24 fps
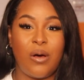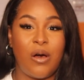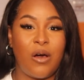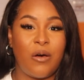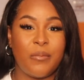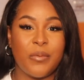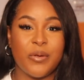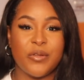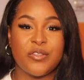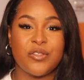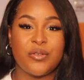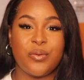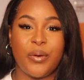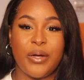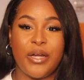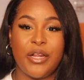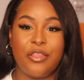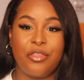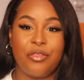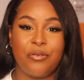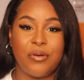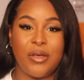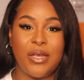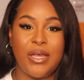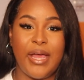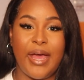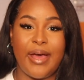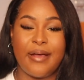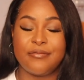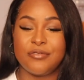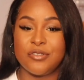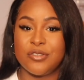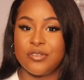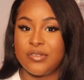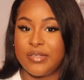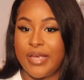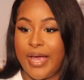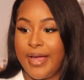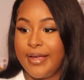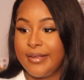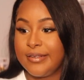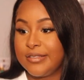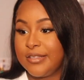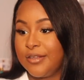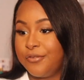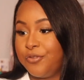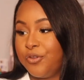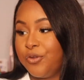almost 23 after
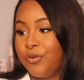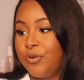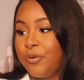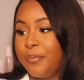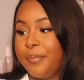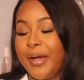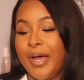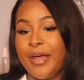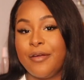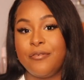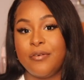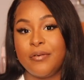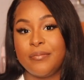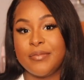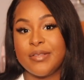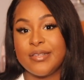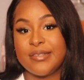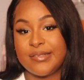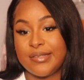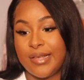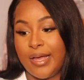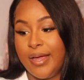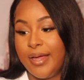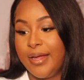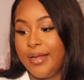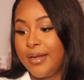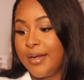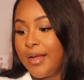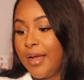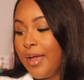tax if you were to buy from the site.